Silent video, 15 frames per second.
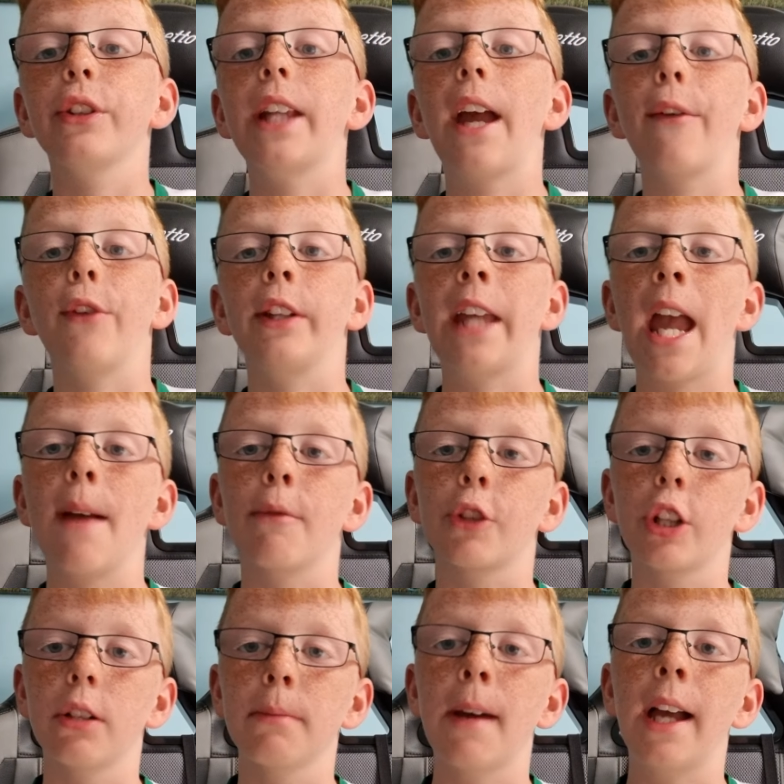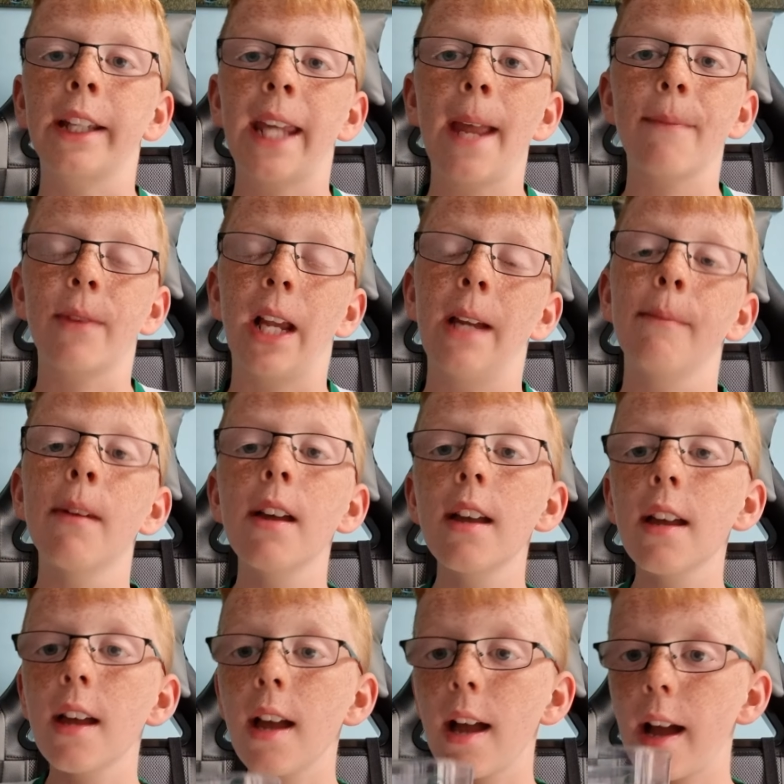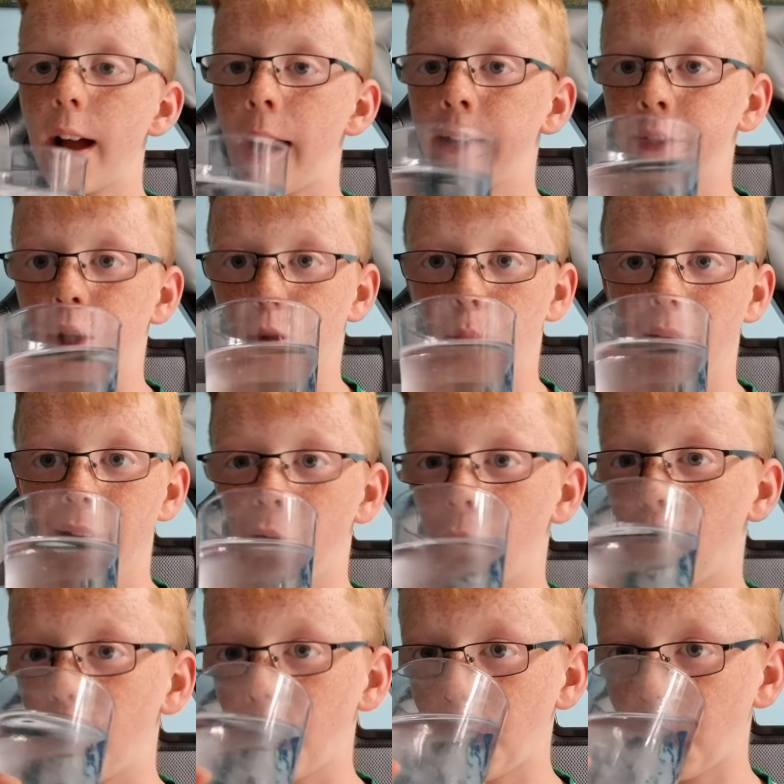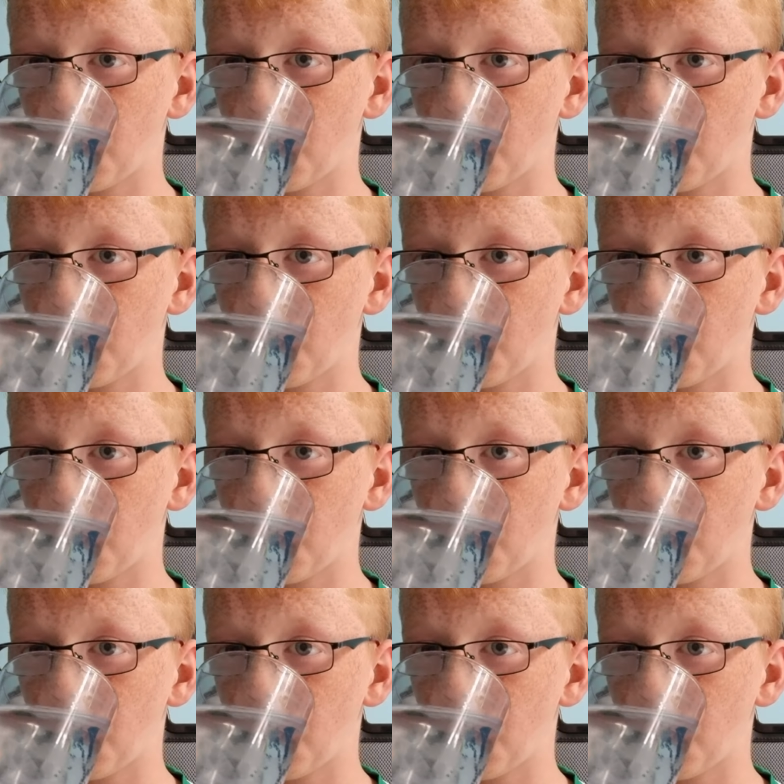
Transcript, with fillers: could definitely get him a good amount of game time. And as well,